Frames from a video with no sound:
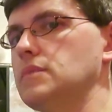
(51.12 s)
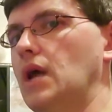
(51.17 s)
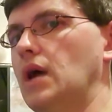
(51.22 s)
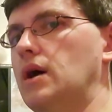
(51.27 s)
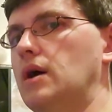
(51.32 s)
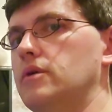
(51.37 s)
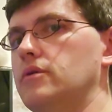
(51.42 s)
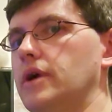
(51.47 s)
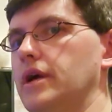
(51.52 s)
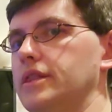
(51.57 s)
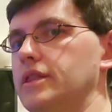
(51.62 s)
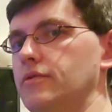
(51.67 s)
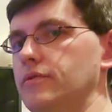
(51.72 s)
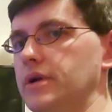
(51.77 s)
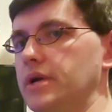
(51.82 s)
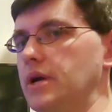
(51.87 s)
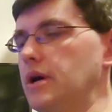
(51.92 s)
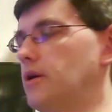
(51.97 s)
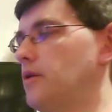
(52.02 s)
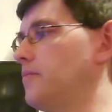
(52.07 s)
All right, there
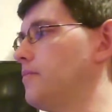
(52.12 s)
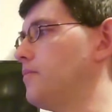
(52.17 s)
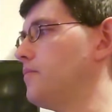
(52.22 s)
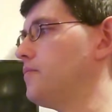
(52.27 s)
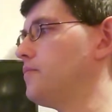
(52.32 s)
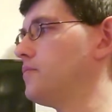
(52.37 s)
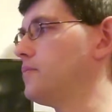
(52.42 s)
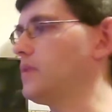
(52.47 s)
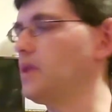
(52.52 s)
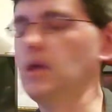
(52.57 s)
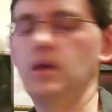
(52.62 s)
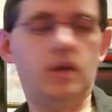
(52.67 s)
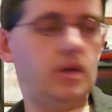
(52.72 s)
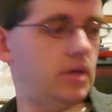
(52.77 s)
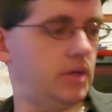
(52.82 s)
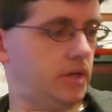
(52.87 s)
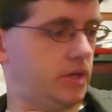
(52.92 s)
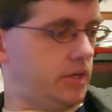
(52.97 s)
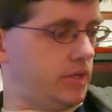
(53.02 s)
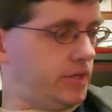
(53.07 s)
we go.
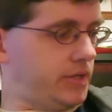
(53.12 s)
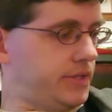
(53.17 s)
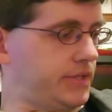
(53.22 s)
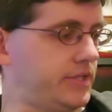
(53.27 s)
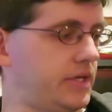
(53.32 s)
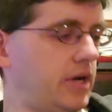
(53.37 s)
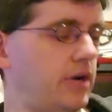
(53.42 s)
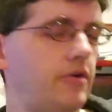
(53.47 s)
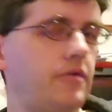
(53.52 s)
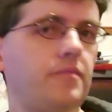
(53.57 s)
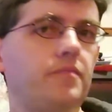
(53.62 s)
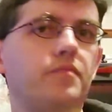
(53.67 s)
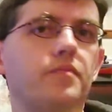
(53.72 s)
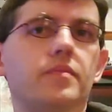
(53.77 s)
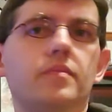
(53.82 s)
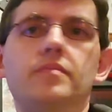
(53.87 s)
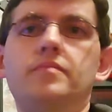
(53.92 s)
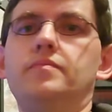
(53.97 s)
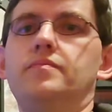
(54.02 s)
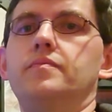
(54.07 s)
So,
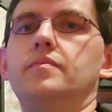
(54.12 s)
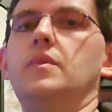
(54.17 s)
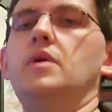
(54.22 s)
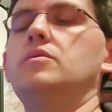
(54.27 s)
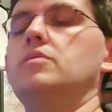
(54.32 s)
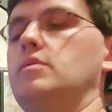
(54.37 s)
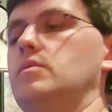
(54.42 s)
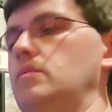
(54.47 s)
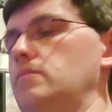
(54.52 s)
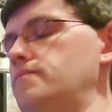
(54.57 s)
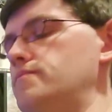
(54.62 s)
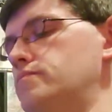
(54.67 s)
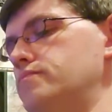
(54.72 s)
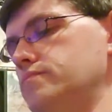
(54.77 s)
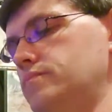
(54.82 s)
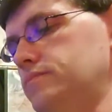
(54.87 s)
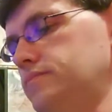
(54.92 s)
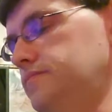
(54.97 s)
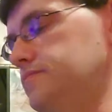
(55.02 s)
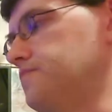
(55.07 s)

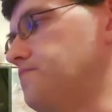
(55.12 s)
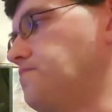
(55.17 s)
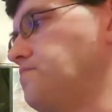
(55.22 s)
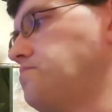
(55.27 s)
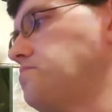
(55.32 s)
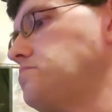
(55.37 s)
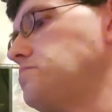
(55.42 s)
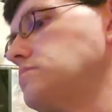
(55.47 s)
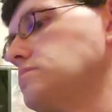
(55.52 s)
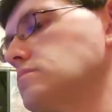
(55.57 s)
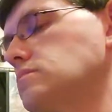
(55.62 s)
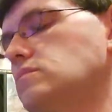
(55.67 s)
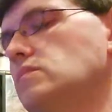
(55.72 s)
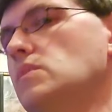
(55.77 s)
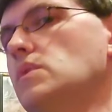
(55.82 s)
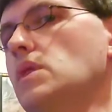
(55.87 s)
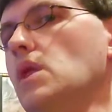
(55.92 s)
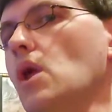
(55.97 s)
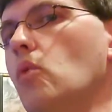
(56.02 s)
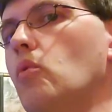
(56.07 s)
once
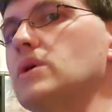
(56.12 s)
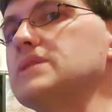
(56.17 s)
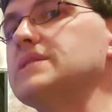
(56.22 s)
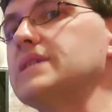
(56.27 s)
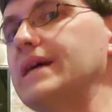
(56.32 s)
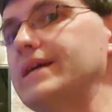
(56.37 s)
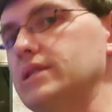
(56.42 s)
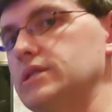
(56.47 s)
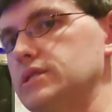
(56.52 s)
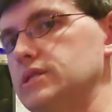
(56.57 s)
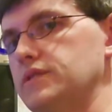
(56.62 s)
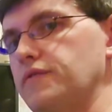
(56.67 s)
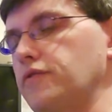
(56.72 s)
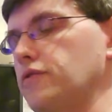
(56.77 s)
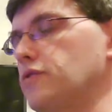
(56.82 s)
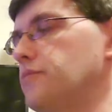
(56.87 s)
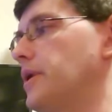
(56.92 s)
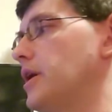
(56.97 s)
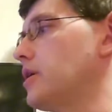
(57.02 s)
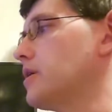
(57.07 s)
again, this is
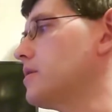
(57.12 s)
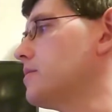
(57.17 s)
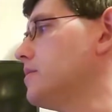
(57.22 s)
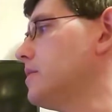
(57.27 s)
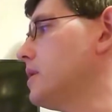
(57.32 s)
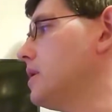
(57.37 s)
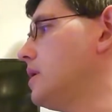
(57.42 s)
FUBAR.